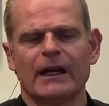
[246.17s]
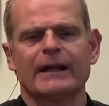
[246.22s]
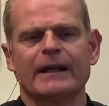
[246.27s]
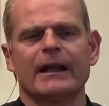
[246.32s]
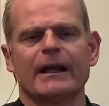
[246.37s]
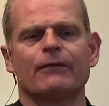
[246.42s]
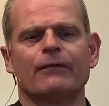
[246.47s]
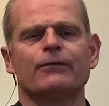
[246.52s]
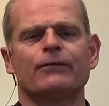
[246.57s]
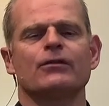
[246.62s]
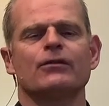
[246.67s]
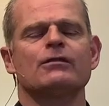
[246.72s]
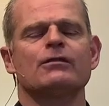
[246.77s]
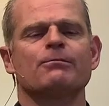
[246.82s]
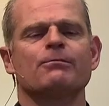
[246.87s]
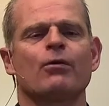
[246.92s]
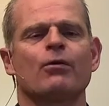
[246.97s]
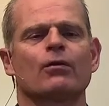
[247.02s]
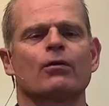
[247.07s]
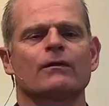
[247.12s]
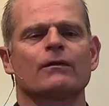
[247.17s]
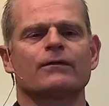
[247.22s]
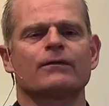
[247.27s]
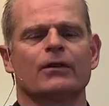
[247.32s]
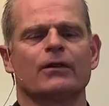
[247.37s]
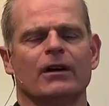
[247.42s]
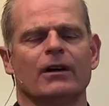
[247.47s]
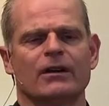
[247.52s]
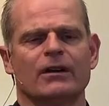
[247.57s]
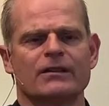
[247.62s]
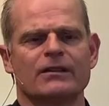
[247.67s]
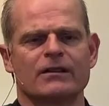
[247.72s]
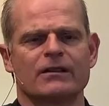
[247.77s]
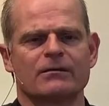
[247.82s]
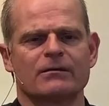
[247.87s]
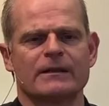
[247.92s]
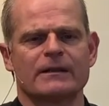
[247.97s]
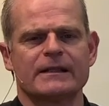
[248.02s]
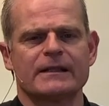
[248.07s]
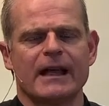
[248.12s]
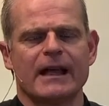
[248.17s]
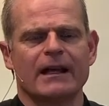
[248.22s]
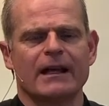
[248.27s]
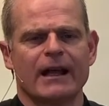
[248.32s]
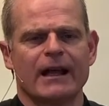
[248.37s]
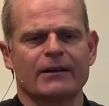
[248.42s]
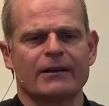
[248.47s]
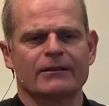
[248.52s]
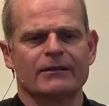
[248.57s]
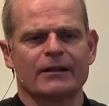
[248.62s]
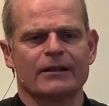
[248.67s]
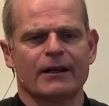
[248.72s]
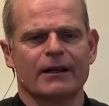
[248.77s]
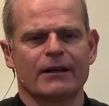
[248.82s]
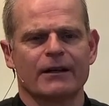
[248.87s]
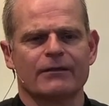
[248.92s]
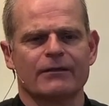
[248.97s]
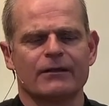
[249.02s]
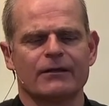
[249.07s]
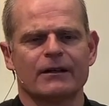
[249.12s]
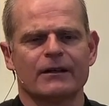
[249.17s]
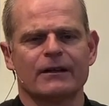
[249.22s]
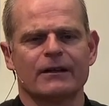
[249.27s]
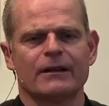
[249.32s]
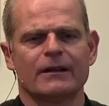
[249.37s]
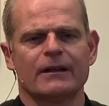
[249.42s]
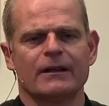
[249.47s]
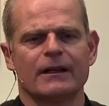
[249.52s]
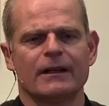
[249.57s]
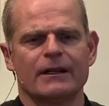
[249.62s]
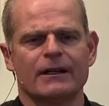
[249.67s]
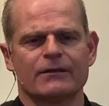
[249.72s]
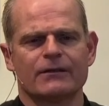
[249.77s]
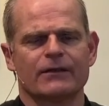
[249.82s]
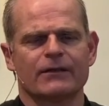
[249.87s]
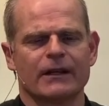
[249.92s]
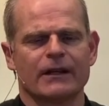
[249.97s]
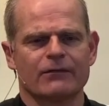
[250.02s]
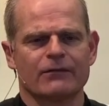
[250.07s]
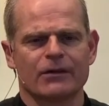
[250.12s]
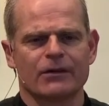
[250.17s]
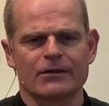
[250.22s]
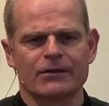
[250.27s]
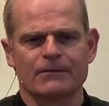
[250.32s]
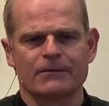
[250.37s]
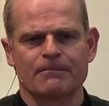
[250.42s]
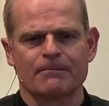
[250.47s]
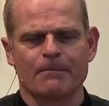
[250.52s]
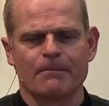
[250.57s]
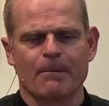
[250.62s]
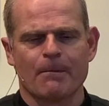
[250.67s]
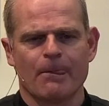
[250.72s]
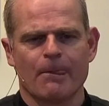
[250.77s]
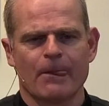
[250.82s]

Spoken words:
And that first port for us as we sail out into life is forgiveness.